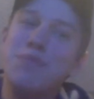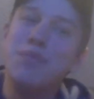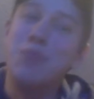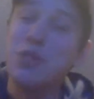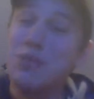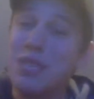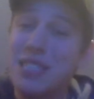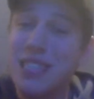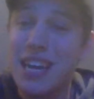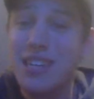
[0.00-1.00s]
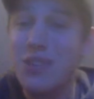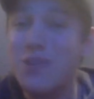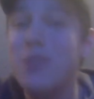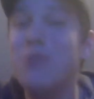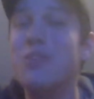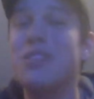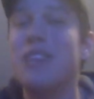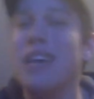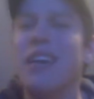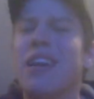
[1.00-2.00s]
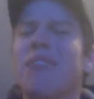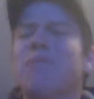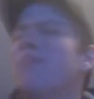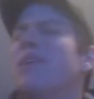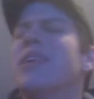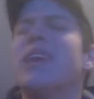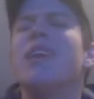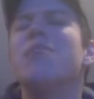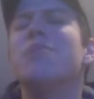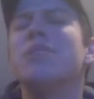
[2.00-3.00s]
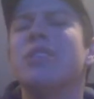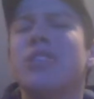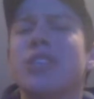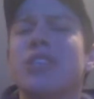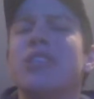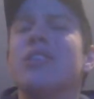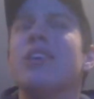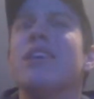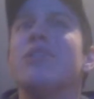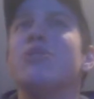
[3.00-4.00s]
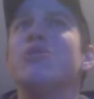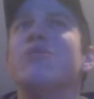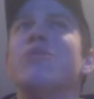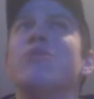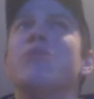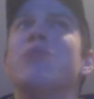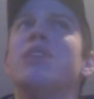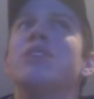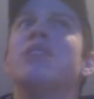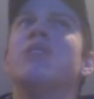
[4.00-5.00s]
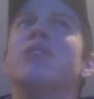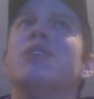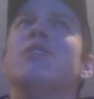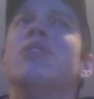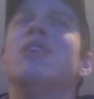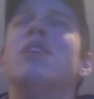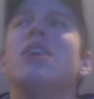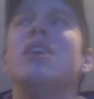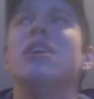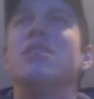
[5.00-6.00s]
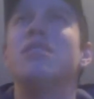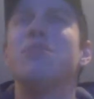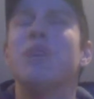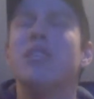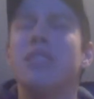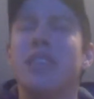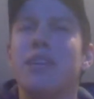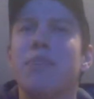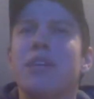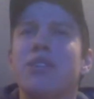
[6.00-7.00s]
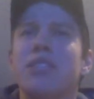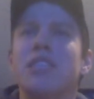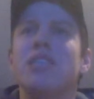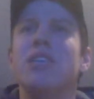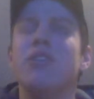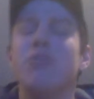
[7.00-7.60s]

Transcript: Especially because he got 2 votes, and I'm about 99% sure that those 2 votes were Bryce and Coco. Since Bryce didn't get a penalty, it only